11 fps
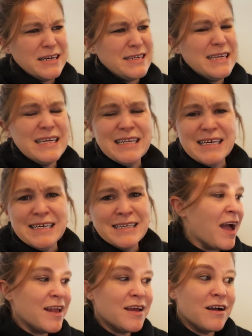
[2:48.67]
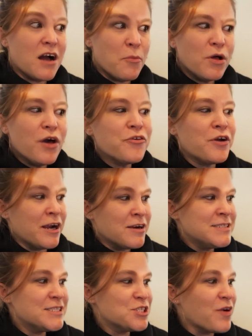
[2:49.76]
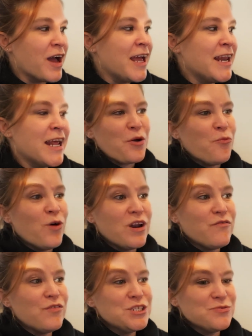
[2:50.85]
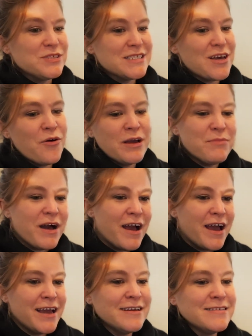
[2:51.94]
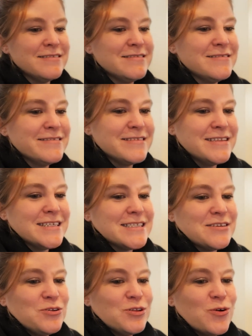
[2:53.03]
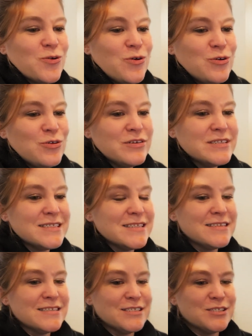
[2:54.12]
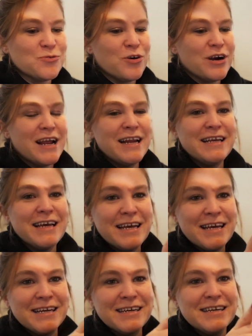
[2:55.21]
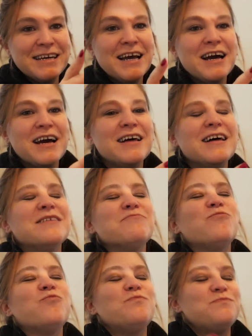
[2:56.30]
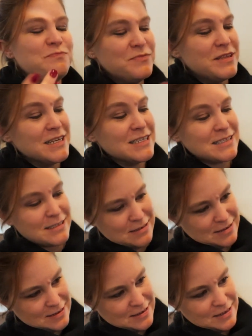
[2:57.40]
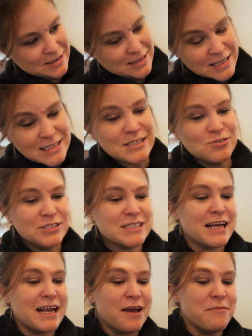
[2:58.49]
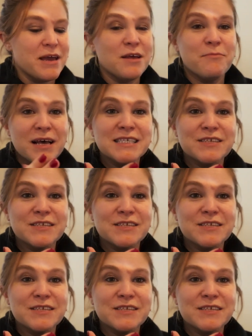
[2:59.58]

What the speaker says: eating. I had a couple other errands to run, one of which was going by this little local store and getting this looks like I made a mess